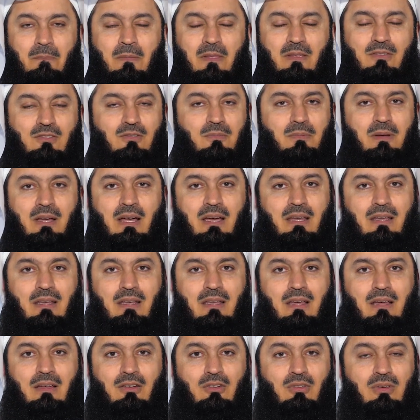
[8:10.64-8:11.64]

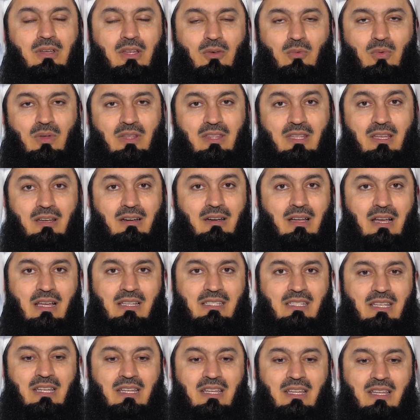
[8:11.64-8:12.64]
subhanallah look at what they're
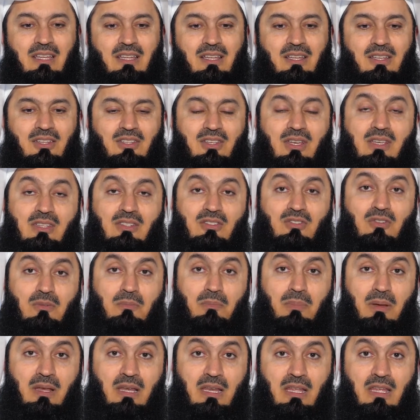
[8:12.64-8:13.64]
asking just to
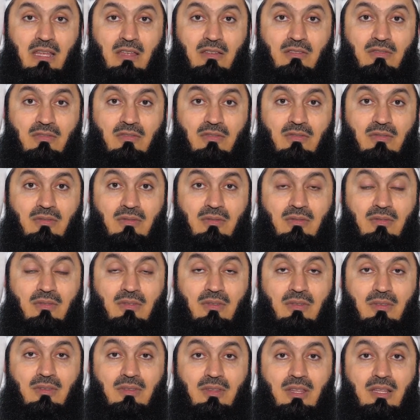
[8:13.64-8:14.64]
believe
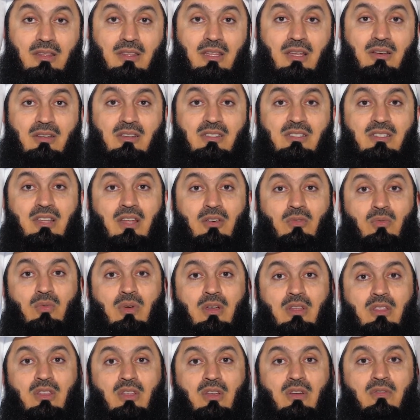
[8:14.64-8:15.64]
that there is none
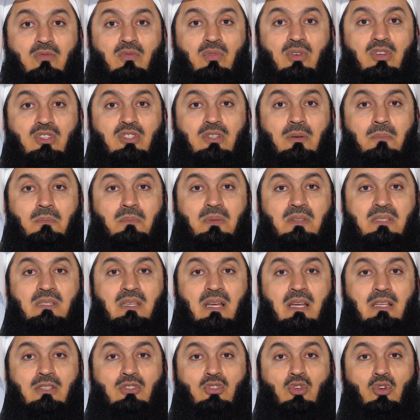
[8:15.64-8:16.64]
worthy of worship
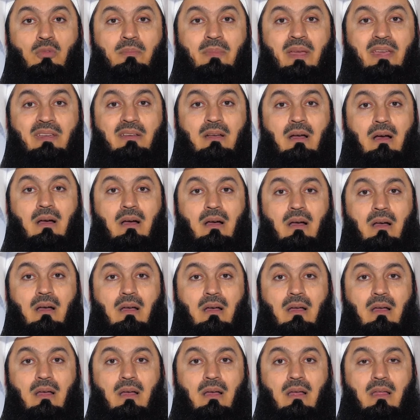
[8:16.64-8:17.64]
besides your maker
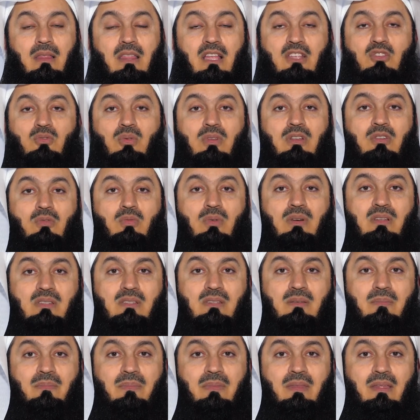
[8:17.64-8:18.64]
that's what it was
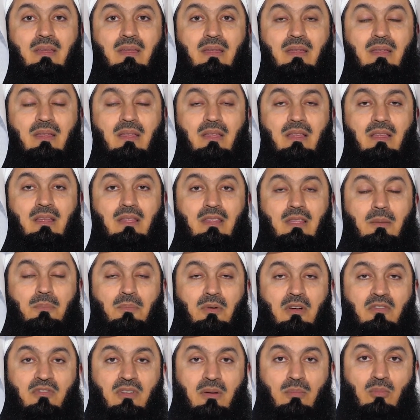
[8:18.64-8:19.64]
the
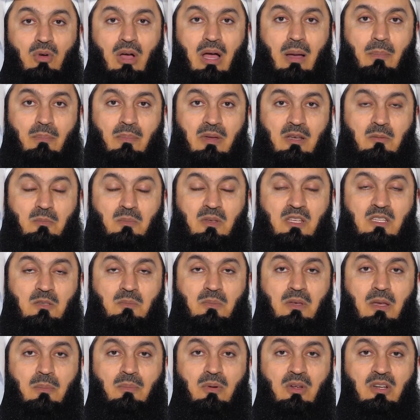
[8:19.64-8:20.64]
prophet muhammad peace
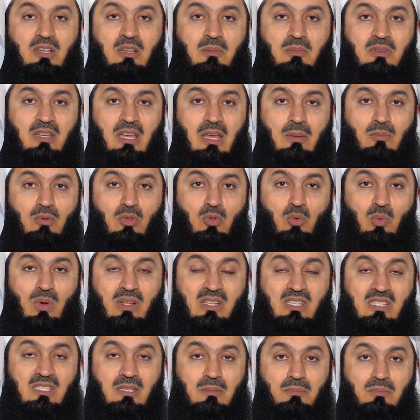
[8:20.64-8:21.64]
be upon him came with one
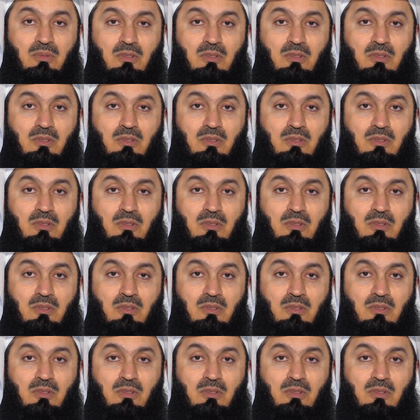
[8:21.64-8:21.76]
simple